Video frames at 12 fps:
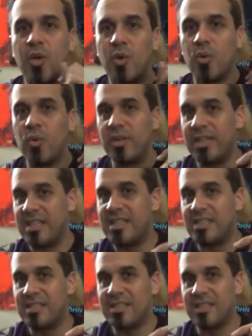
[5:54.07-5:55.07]
who
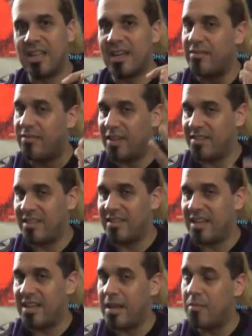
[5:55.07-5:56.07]
is, and if I said
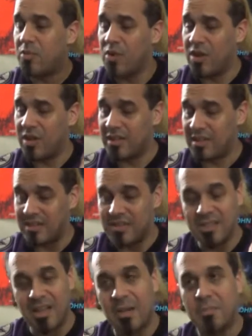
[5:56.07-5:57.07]
that name wrong,
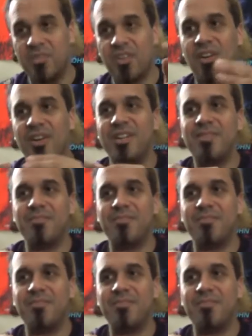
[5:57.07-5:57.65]
I'm sorry.